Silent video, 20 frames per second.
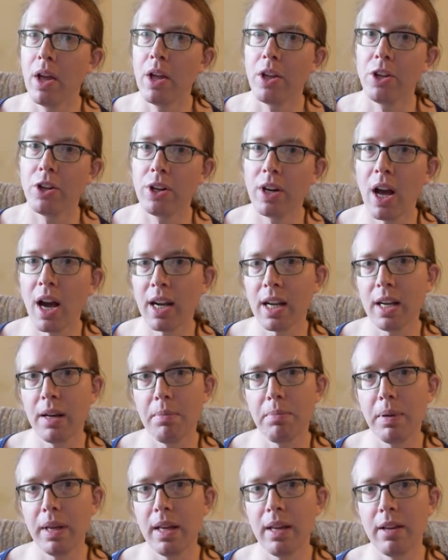you're not going
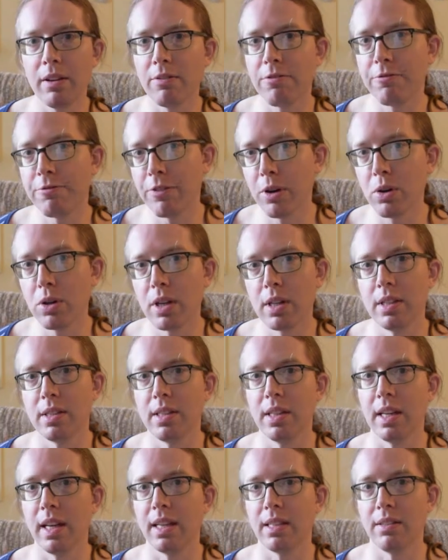to be
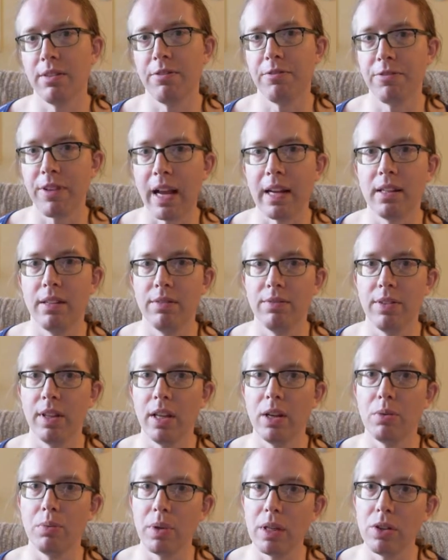focusing as effectively
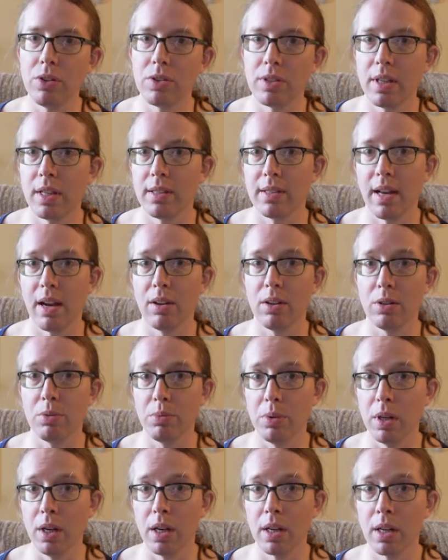when you sit down to
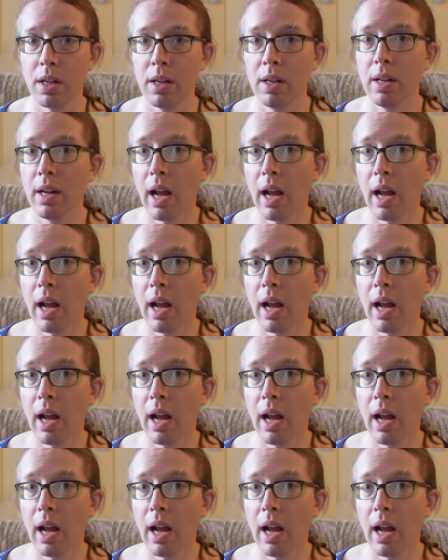work.